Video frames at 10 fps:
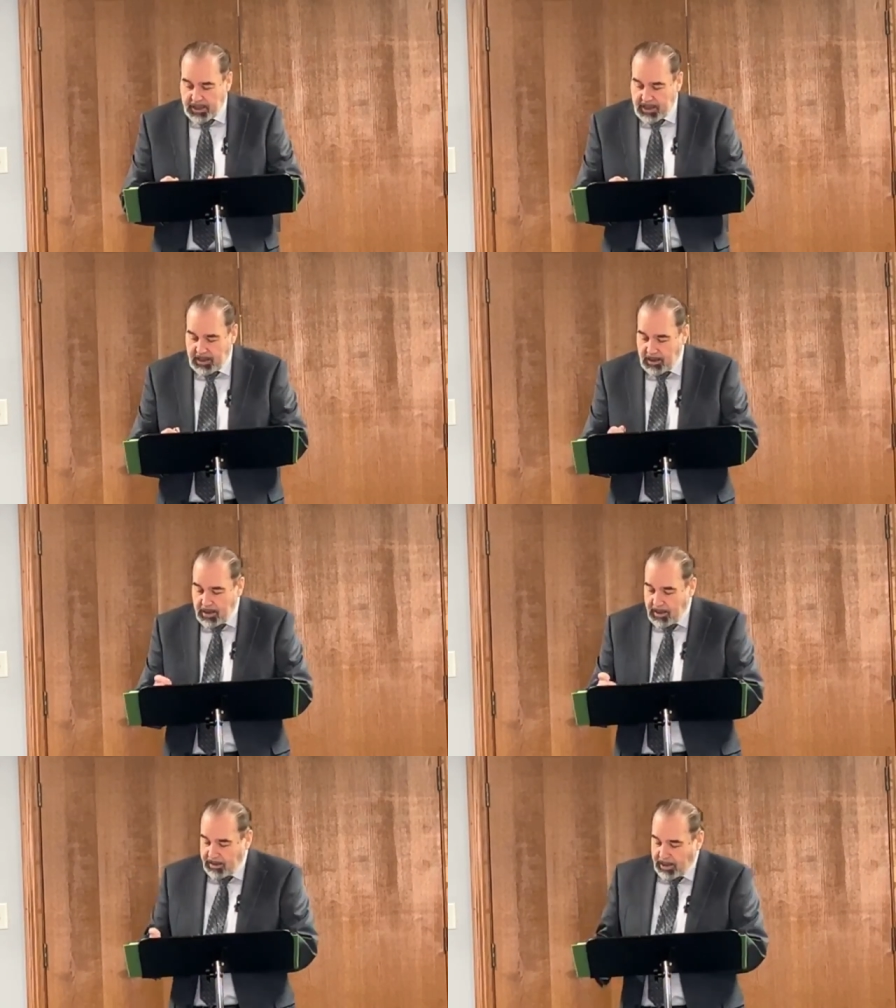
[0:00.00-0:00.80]
thee,
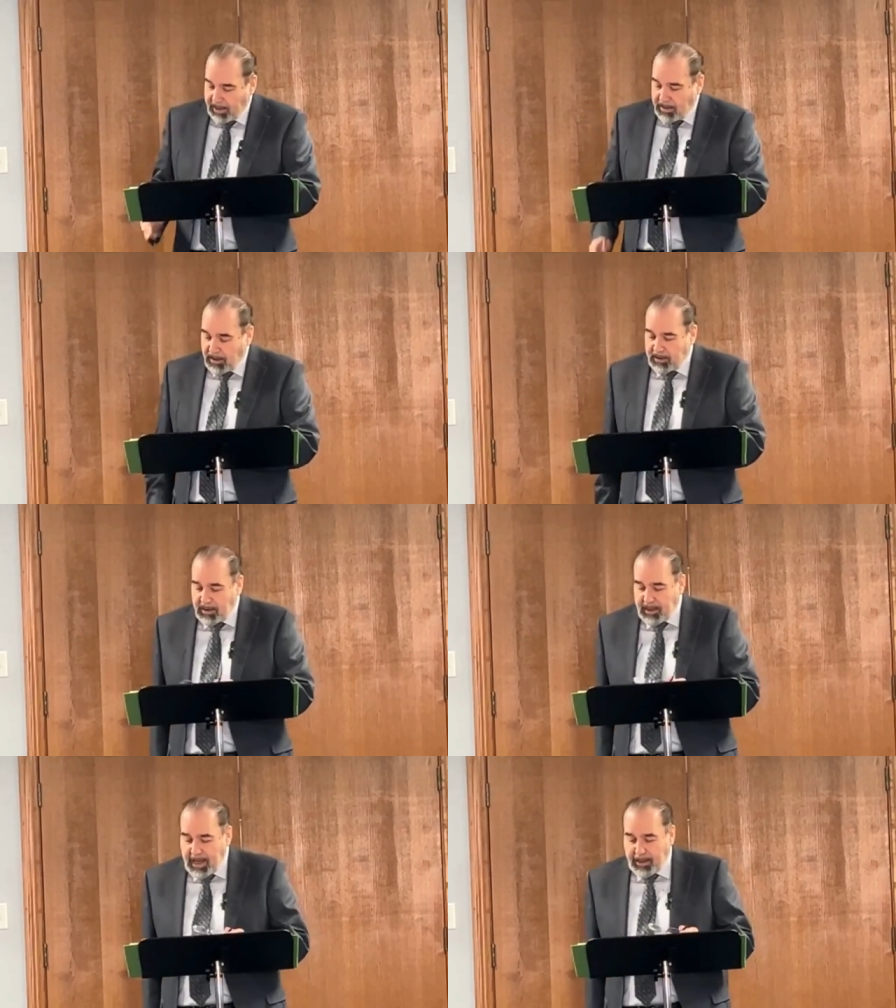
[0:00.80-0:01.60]
that I
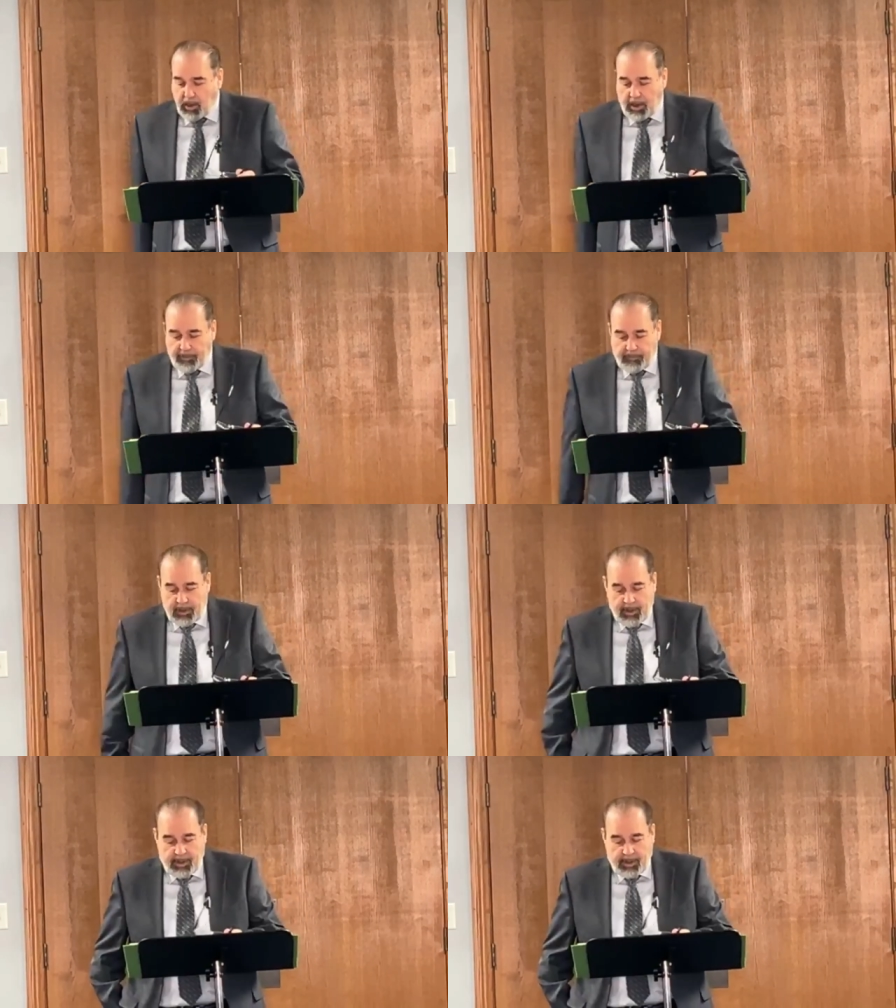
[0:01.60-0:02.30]
cut thee not off.